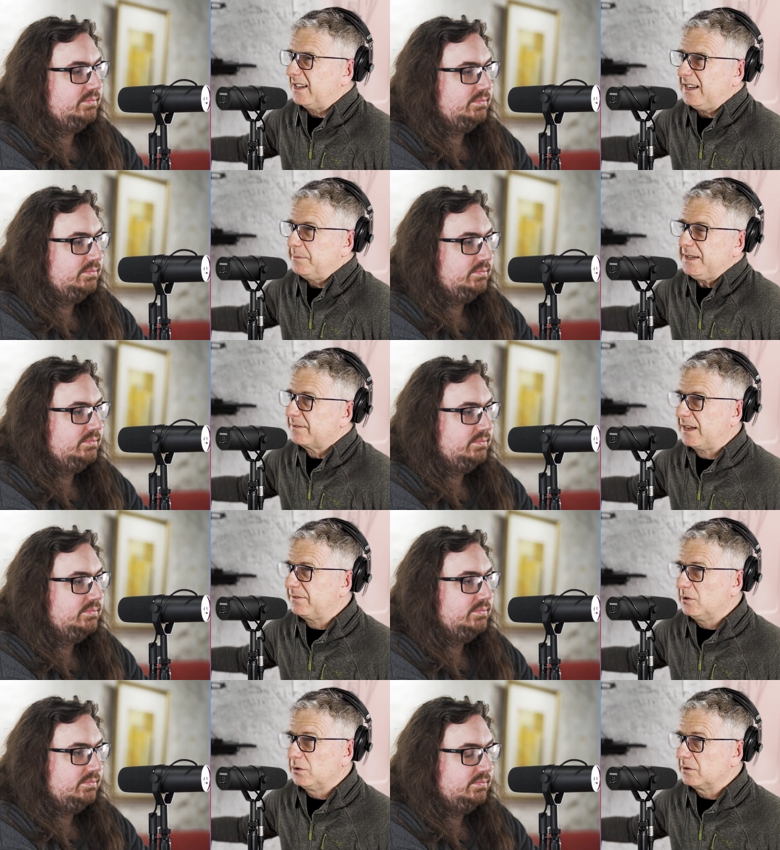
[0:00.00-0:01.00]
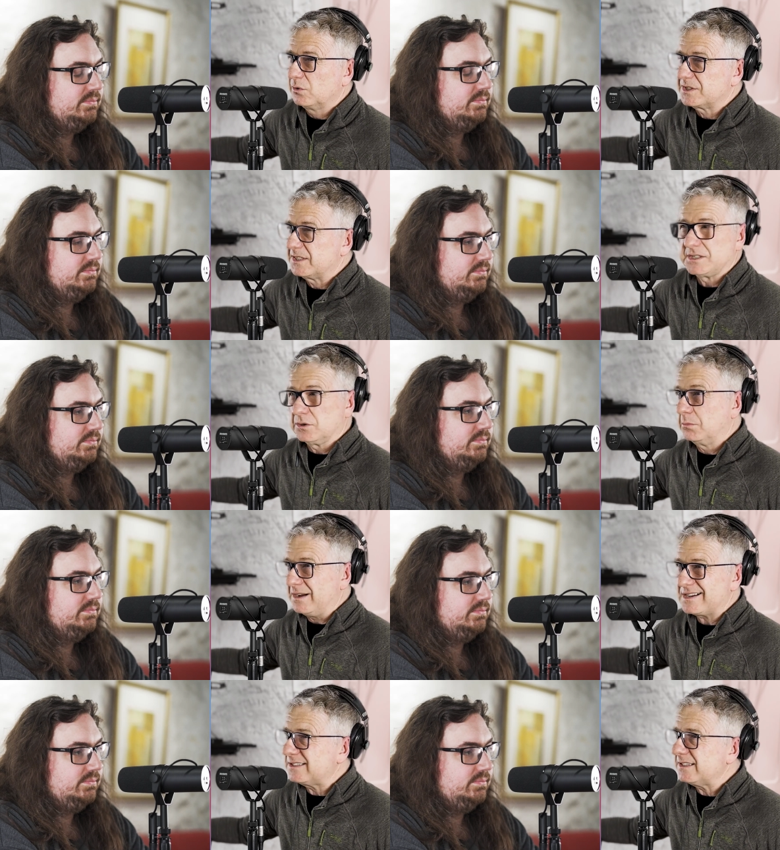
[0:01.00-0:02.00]
Speaker 1: that. I mean, I've learned loads of digital
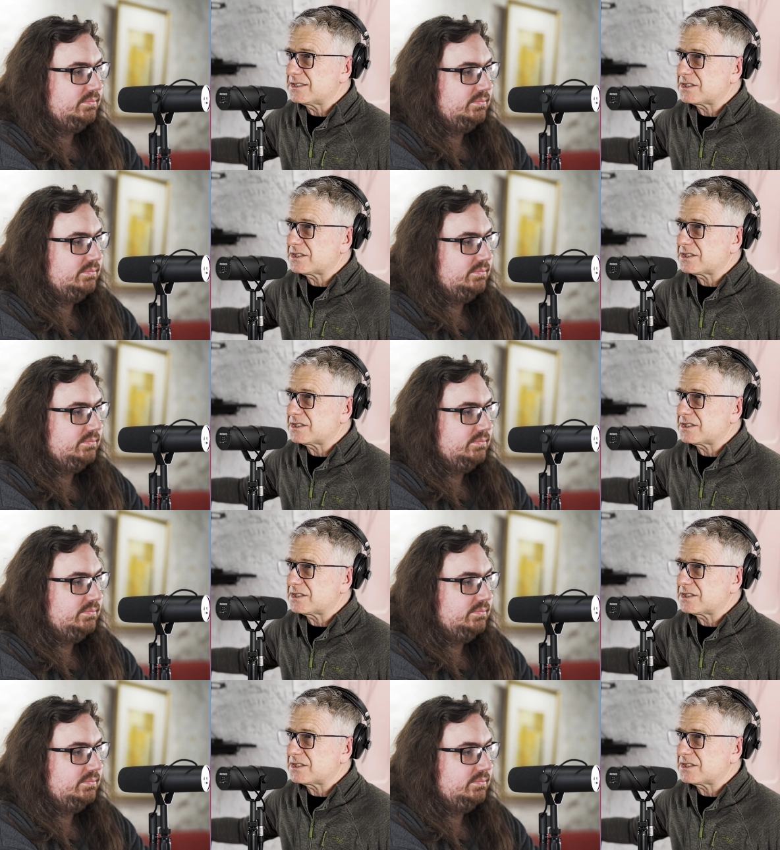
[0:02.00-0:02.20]
marketing